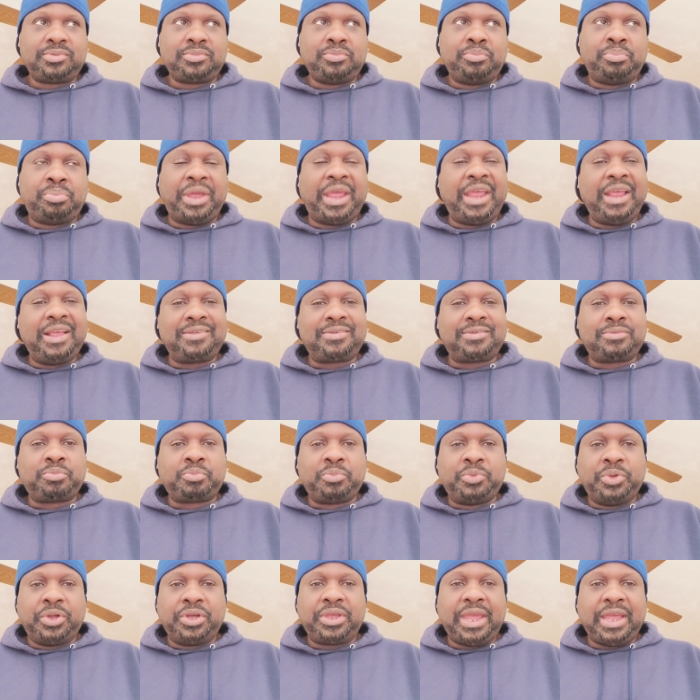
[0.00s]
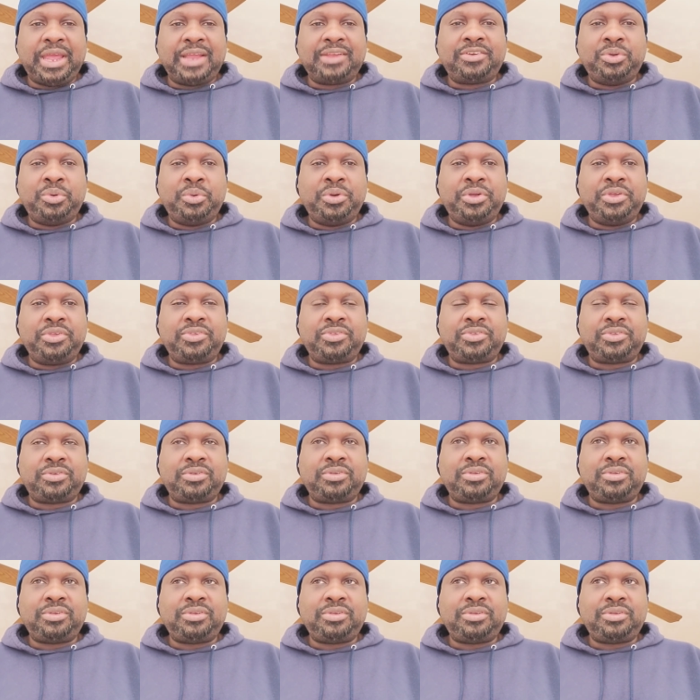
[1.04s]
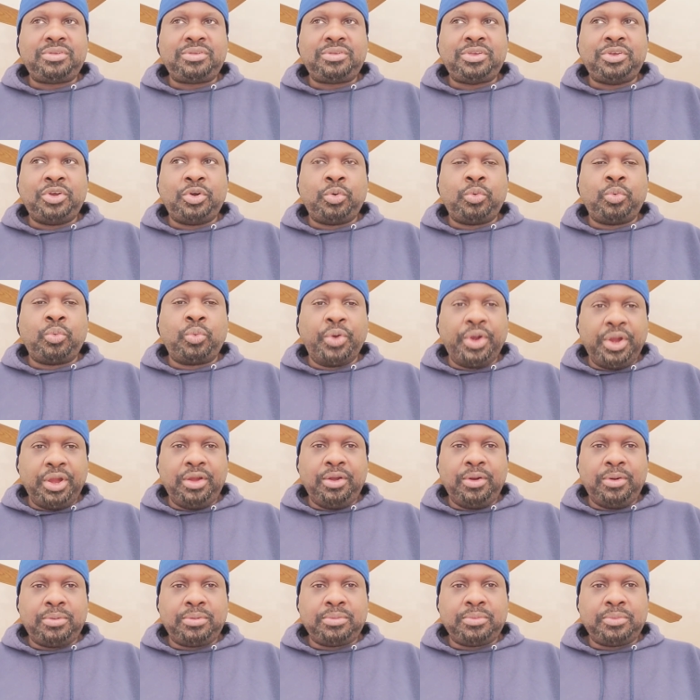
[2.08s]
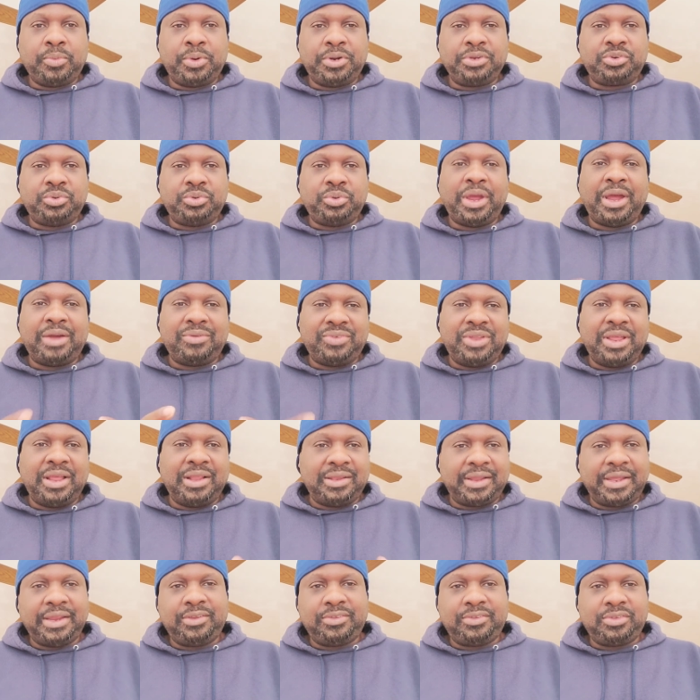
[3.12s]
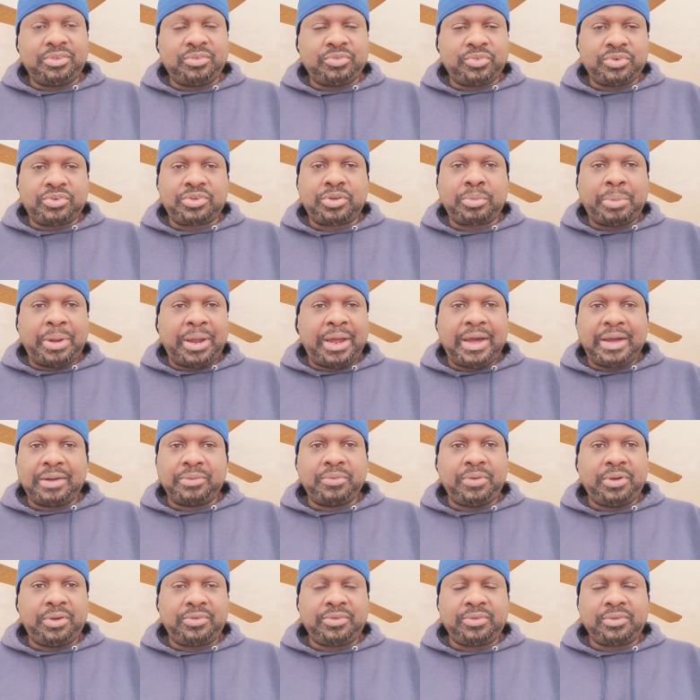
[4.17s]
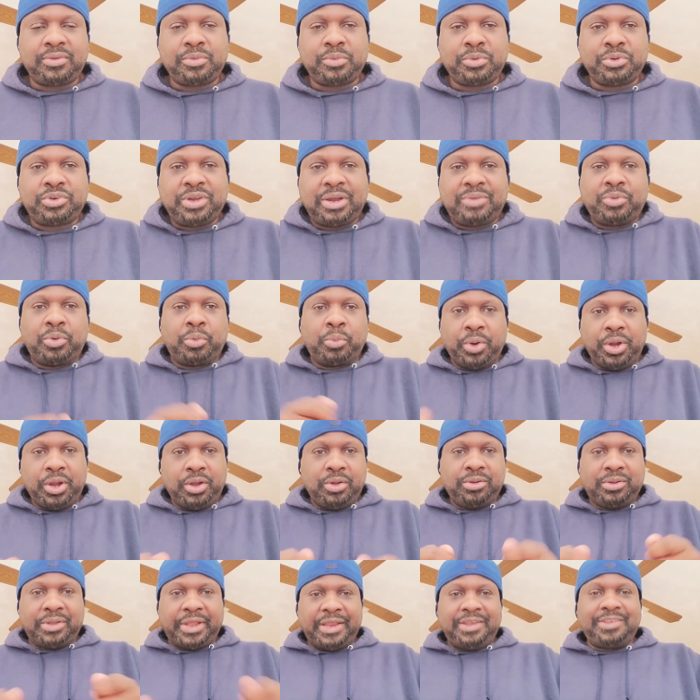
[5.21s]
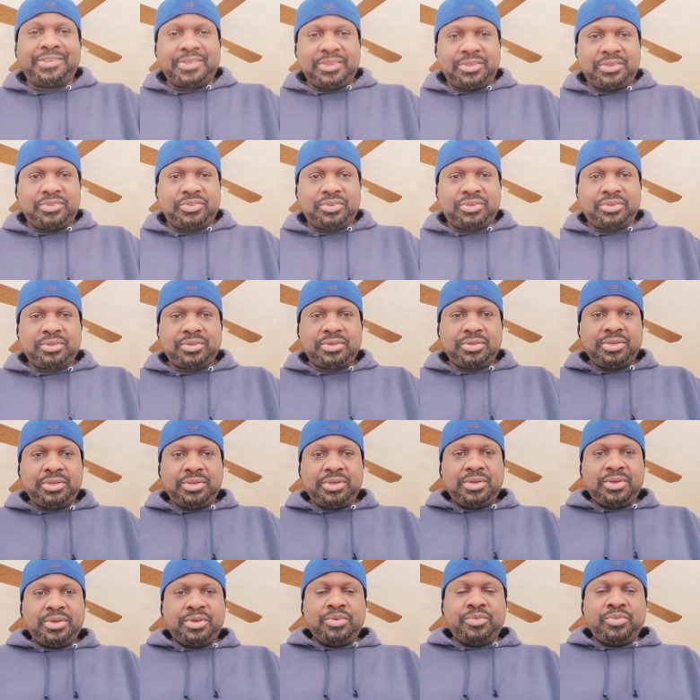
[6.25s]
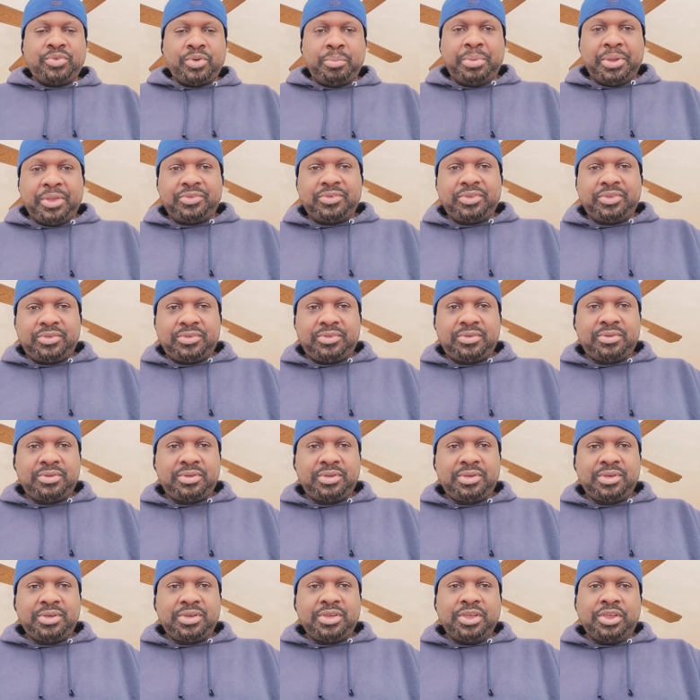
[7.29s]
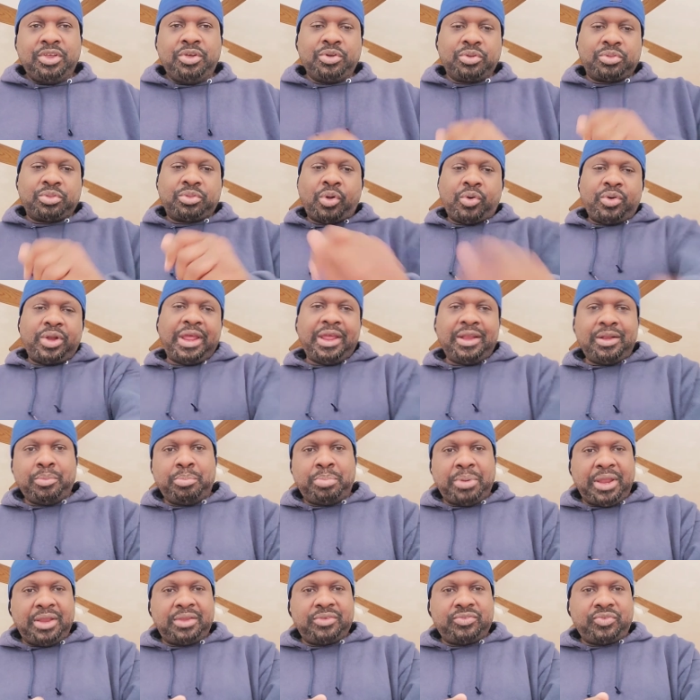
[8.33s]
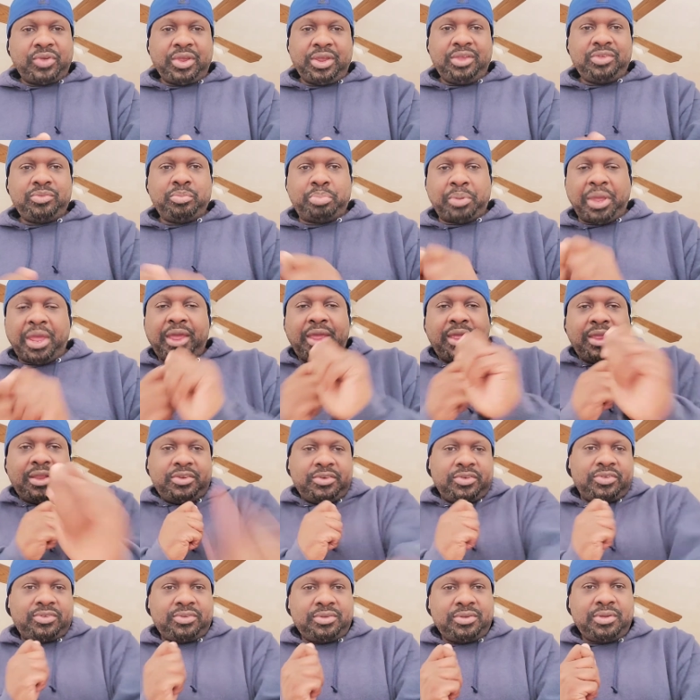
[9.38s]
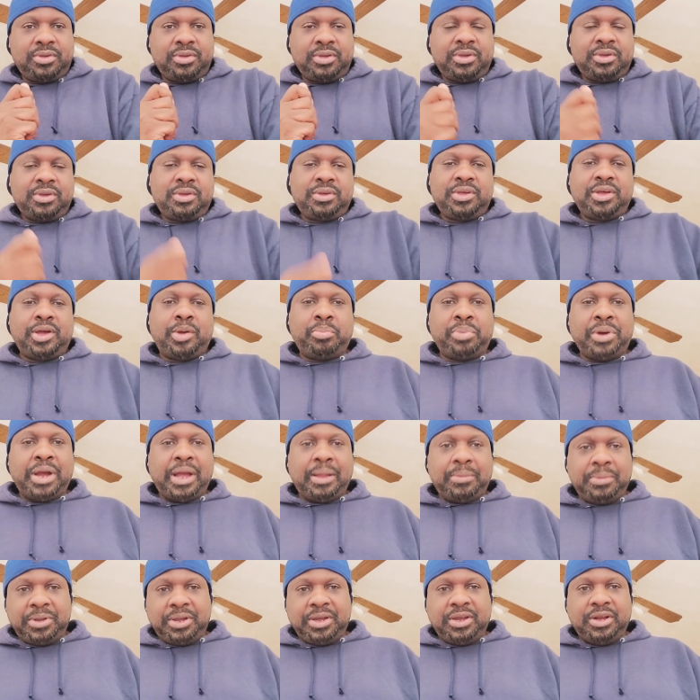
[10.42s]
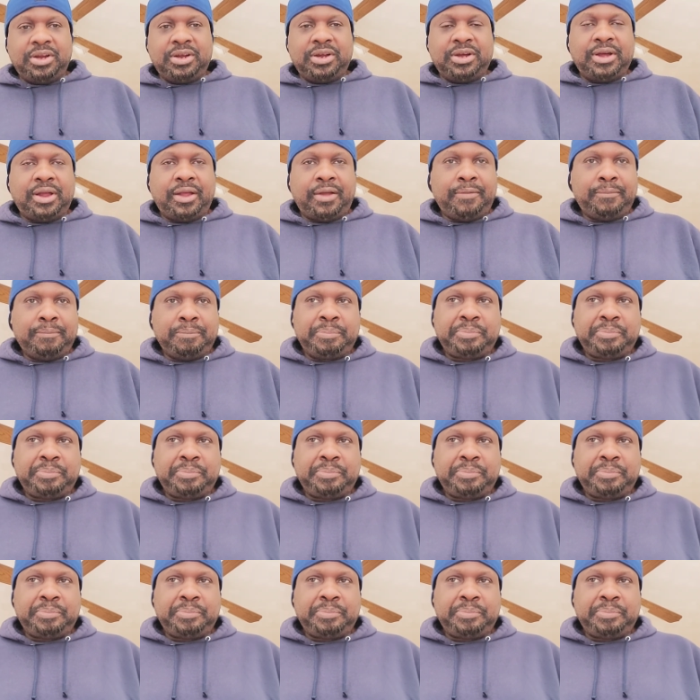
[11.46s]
banks look at you as you're real once you have that license for some odd reason. Once you have a real license for business, and you can throw that in the bank space, bang, just I'm probably gonna um